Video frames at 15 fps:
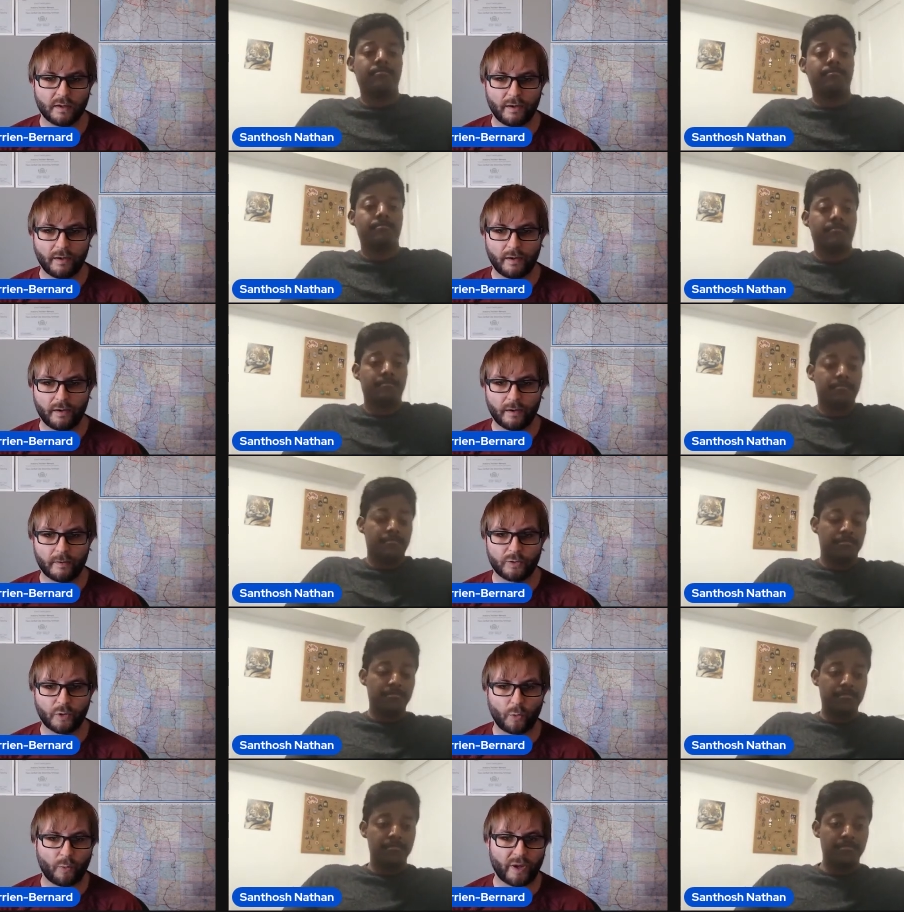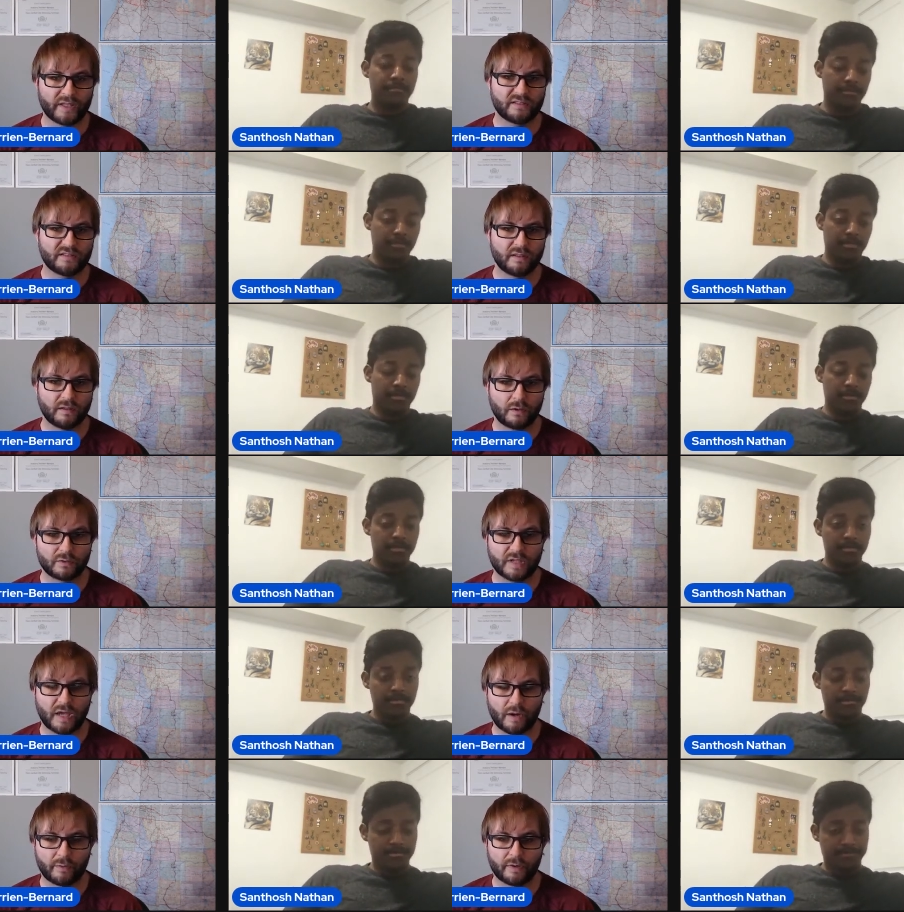Speaker 1: Uh, the rents in those
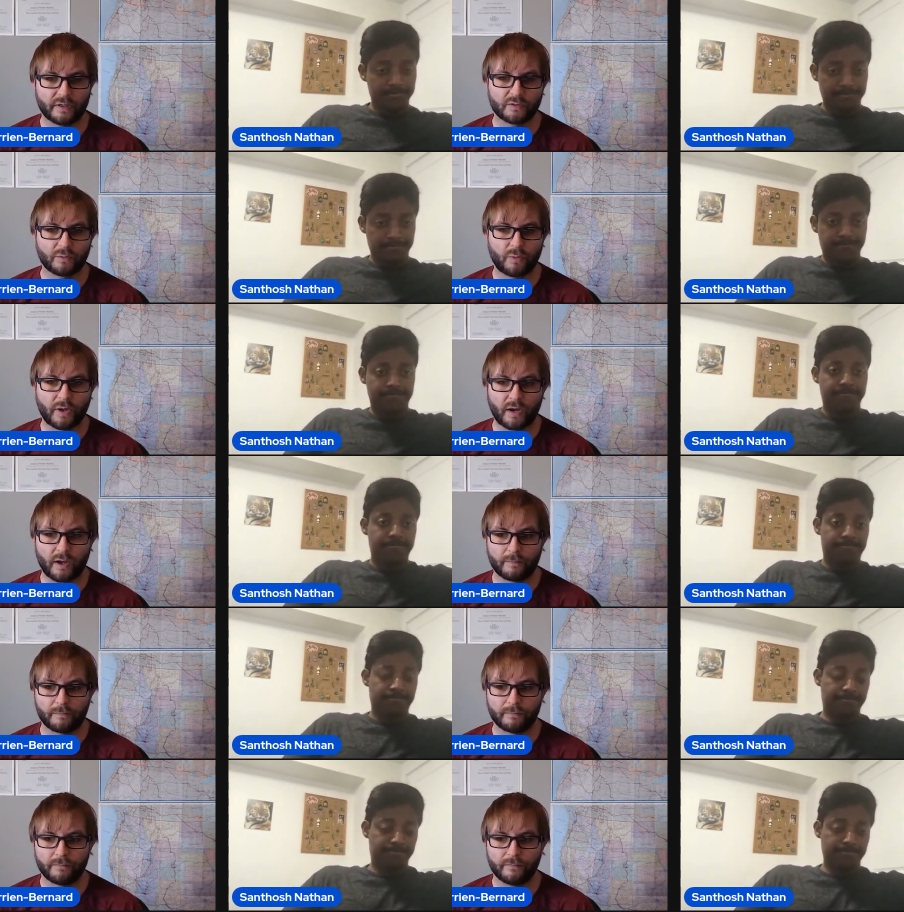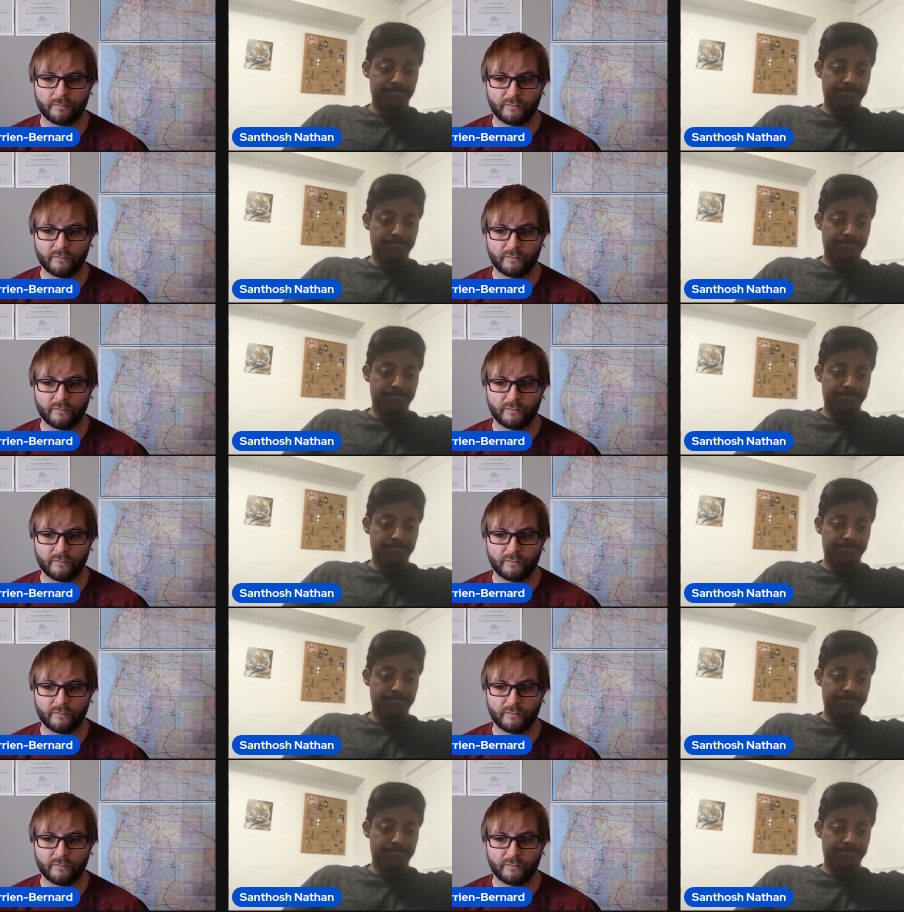areas went up